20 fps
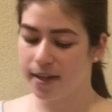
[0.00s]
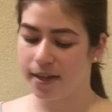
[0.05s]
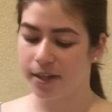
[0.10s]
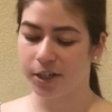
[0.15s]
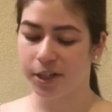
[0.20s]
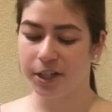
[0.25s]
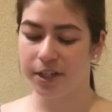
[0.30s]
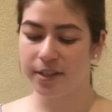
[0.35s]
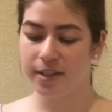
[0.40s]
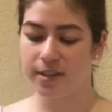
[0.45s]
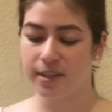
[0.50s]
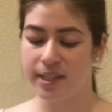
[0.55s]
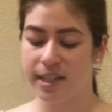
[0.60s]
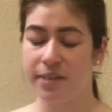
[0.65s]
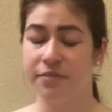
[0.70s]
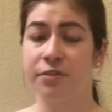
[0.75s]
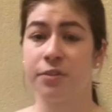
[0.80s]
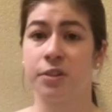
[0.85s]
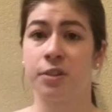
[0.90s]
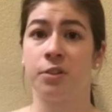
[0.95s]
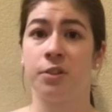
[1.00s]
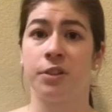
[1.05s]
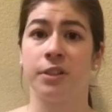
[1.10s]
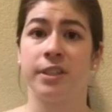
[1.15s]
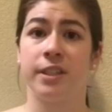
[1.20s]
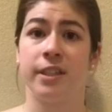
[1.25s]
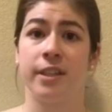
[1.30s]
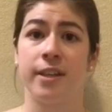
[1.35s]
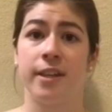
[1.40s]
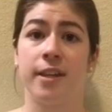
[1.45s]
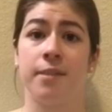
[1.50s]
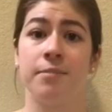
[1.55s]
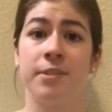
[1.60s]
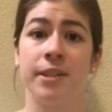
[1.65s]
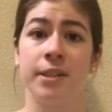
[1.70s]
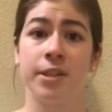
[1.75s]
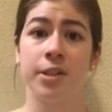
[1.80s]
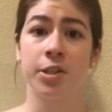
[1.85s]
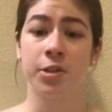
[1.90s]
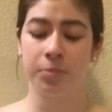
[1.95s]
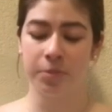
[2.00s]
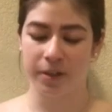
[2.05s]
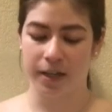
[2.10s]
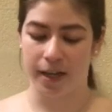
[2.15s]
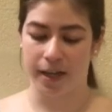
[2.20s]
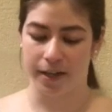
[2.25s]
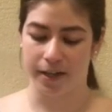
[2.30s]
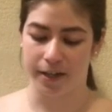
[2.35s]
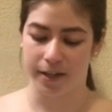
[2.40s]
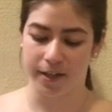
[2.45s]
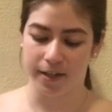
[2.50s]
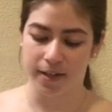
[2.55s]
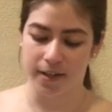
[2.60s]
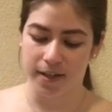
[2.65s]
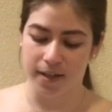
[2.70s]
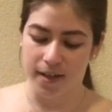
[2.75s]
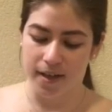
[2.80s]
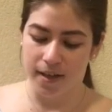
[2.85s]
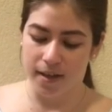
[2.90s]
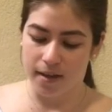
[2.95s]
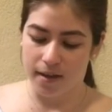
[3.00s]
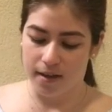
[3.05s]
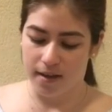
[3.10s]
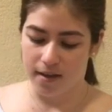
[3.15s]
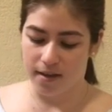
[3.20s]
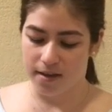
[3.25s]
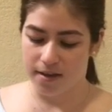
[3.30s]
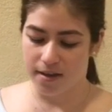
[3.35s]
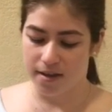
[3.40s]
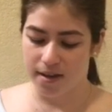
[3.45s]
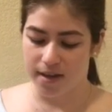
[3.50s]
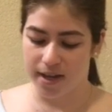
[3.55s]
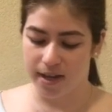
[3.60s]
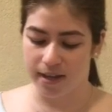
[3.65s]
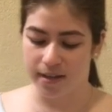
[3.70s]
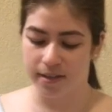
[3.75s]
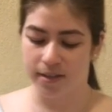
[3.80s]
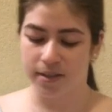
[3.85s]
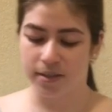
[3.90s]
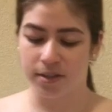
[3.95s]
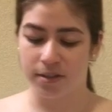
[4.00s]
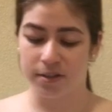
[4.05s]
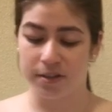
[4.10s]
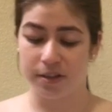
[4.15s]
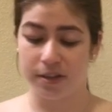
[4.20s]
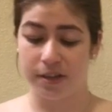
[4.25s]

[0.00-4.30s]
increases difficulty emptying your bladder. Insertion